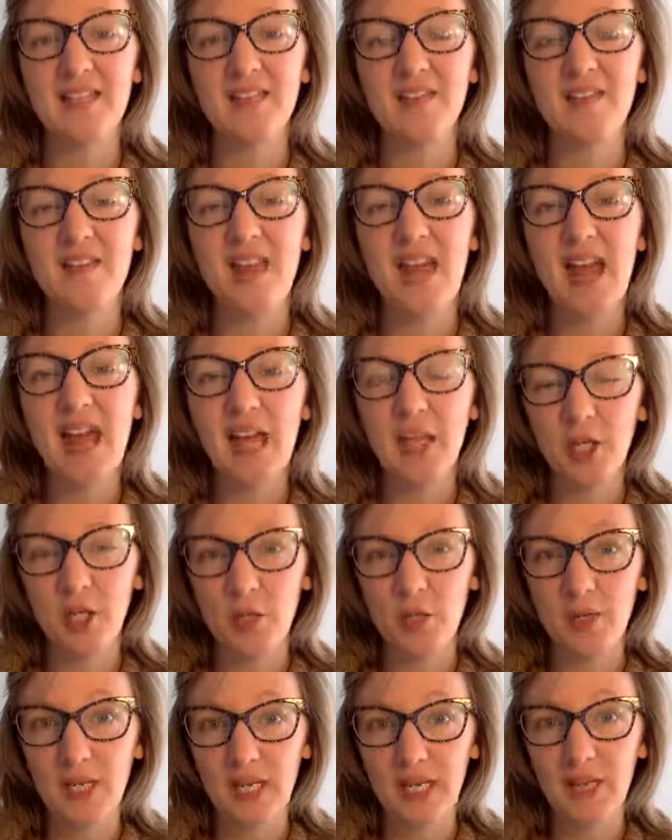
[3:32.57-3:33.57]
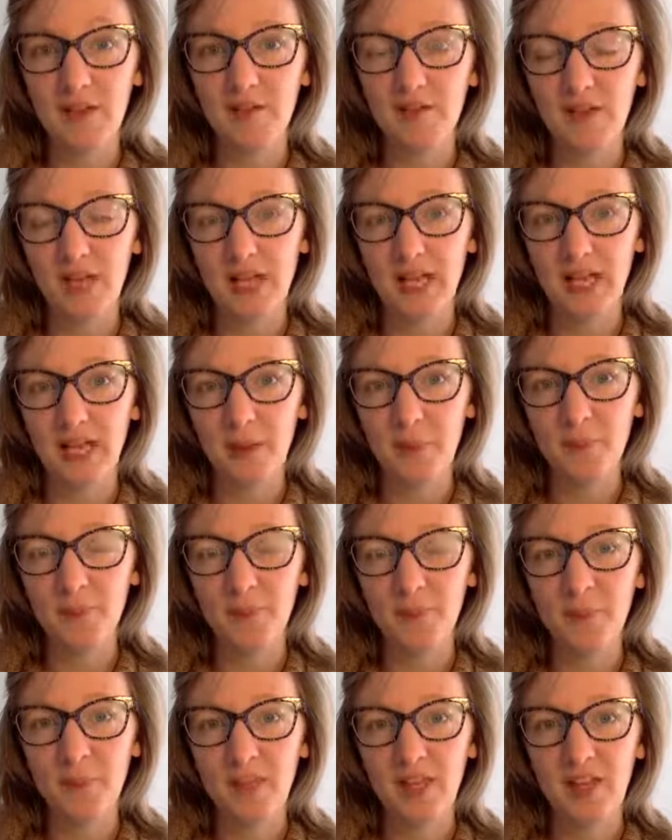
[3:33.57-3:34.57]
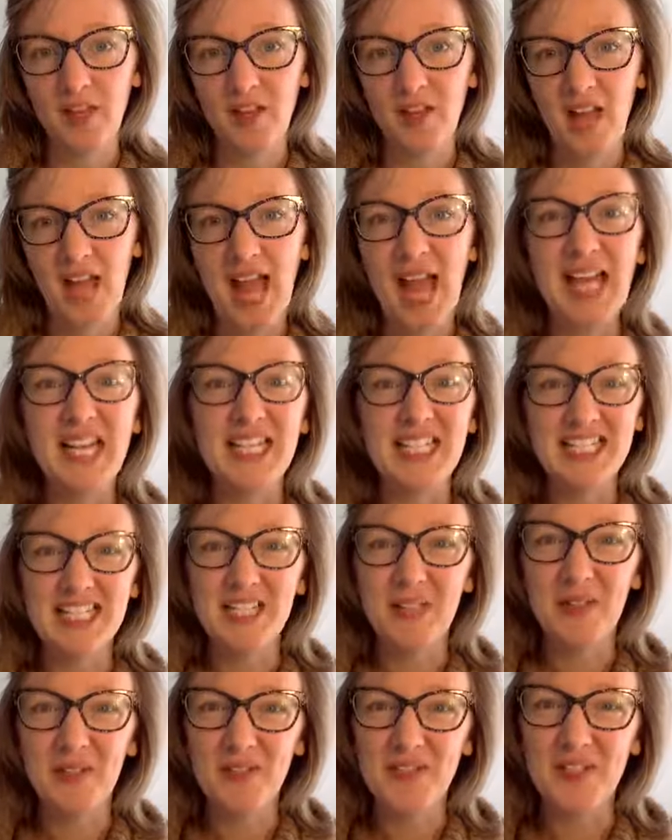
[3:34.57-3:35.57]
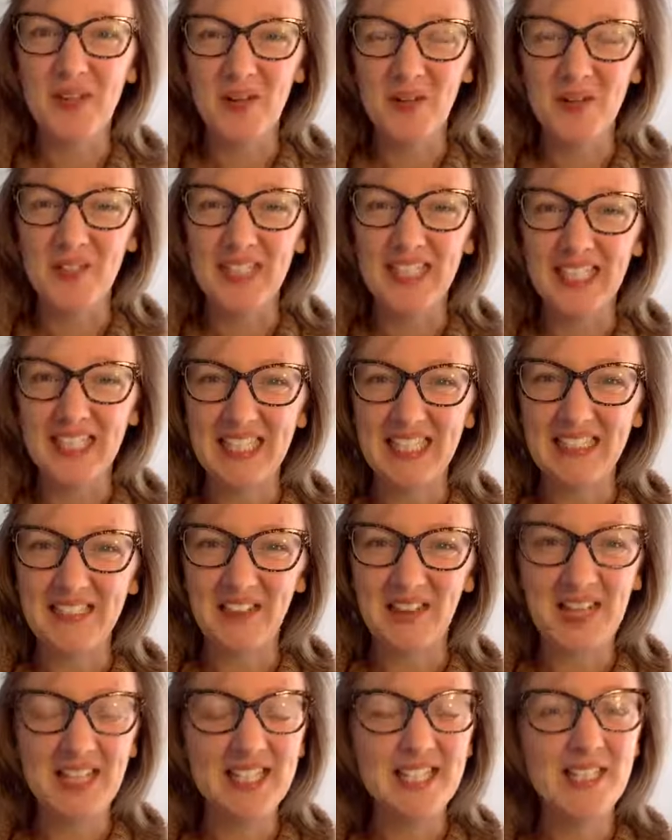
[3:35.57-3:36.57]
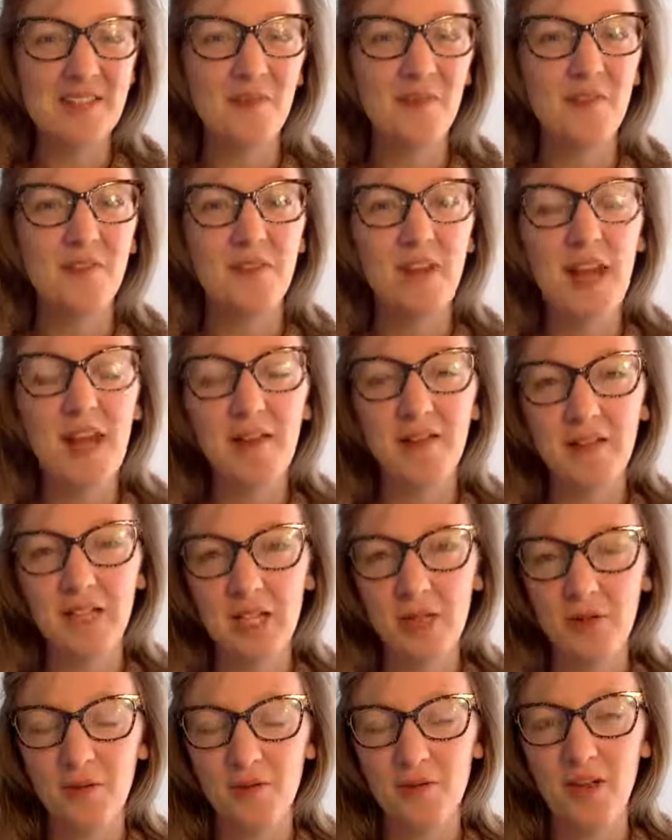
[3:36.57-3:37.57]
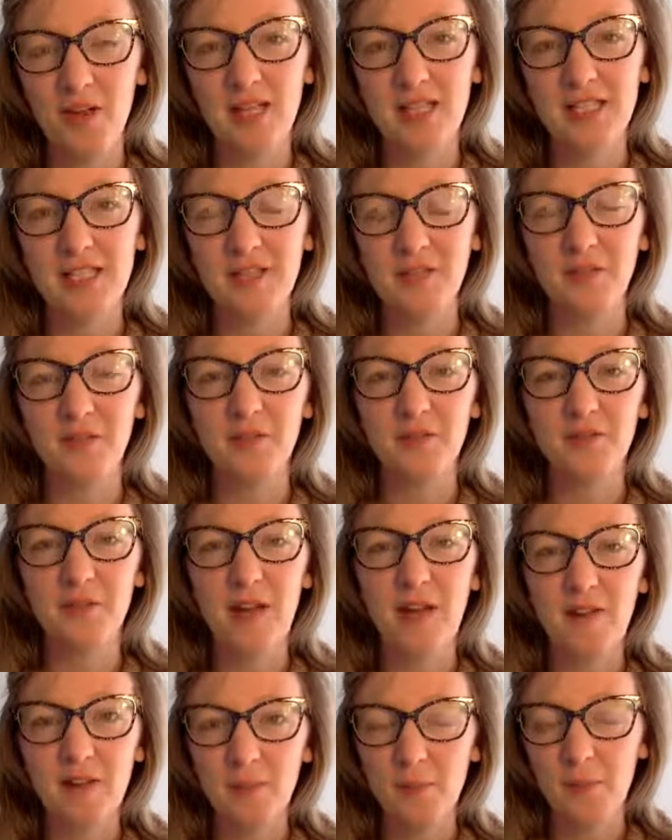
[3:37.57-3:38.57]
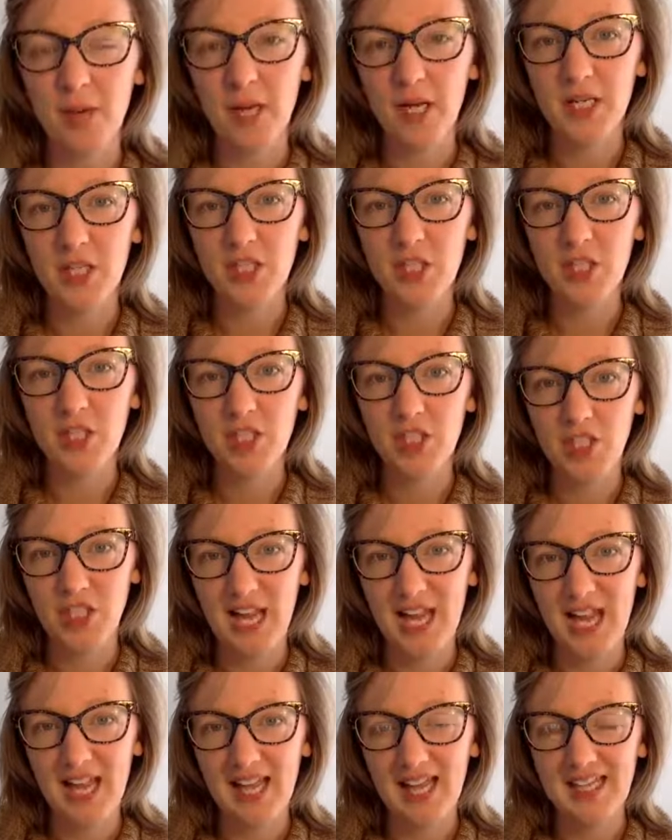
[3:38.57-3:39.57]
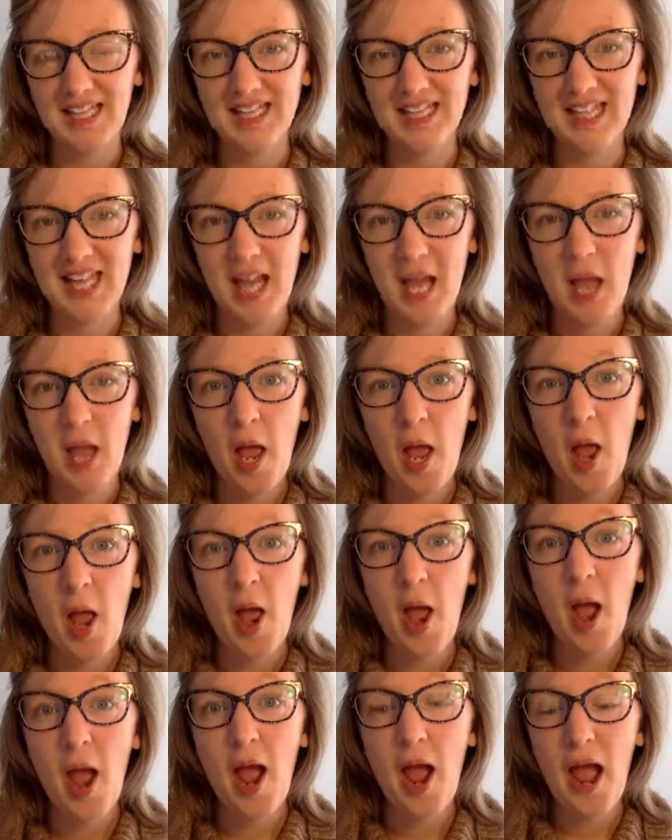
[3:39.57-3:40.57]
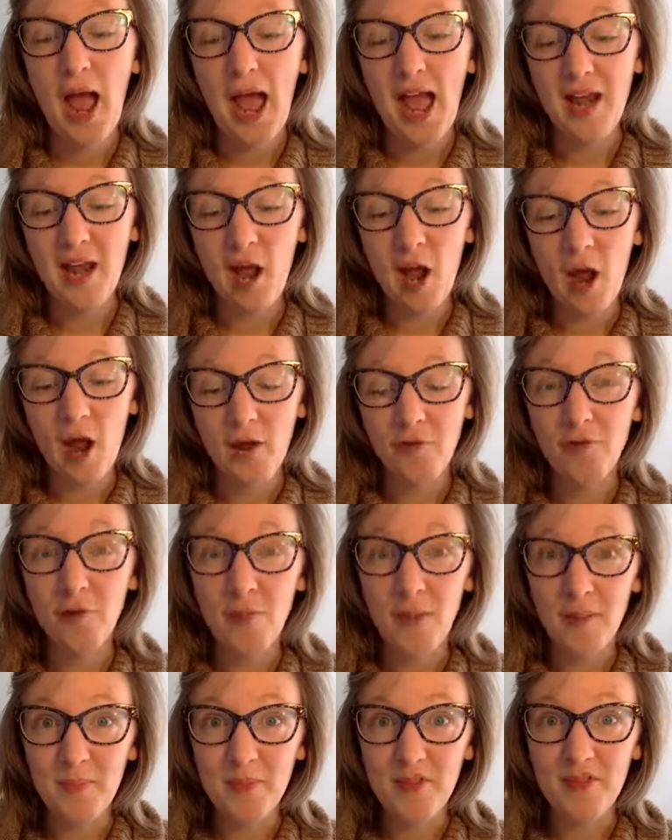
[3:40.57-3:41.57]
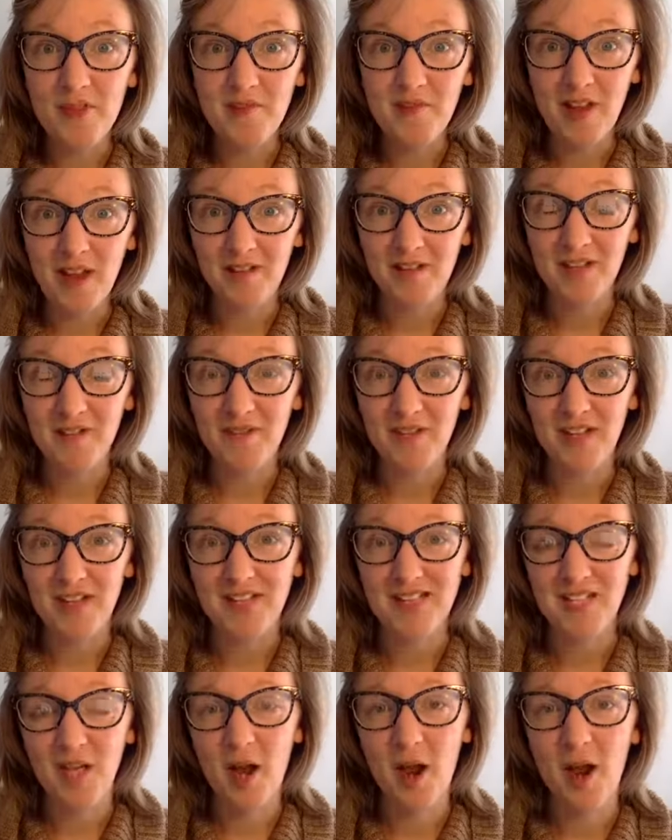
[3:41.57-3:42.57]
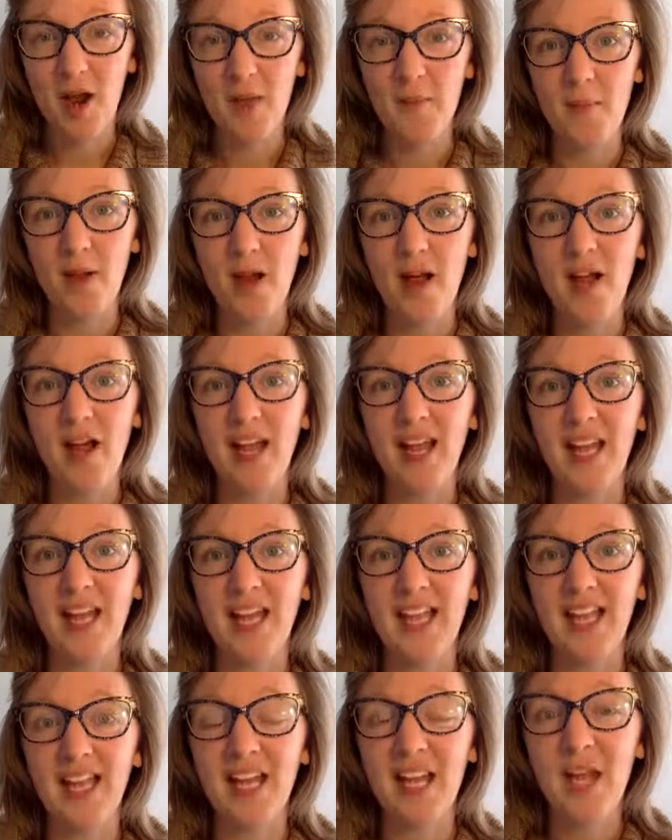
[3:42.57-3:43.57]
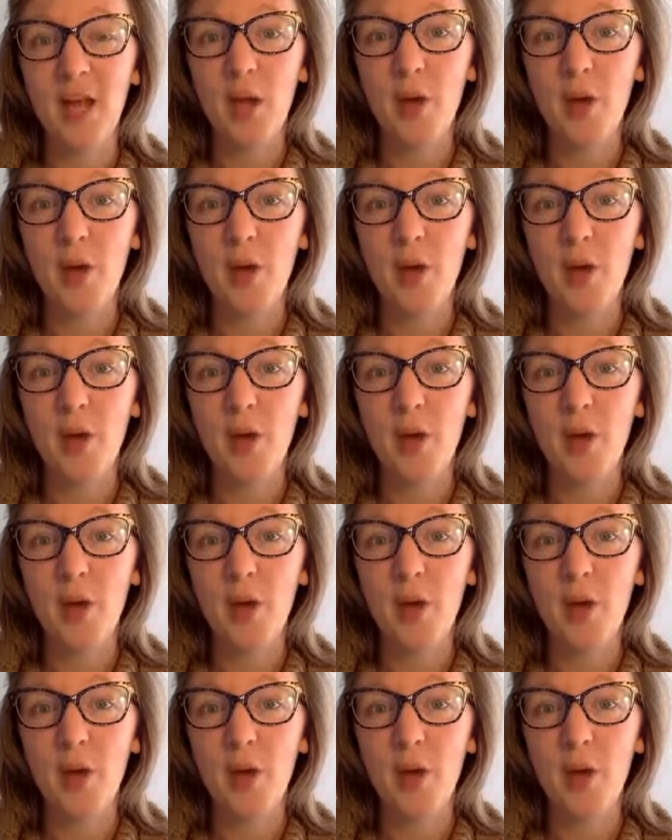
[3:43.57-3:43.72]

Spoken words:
their unique fear. And it's not so unique, right? It's very universal, very much shared. And I remember the very first time I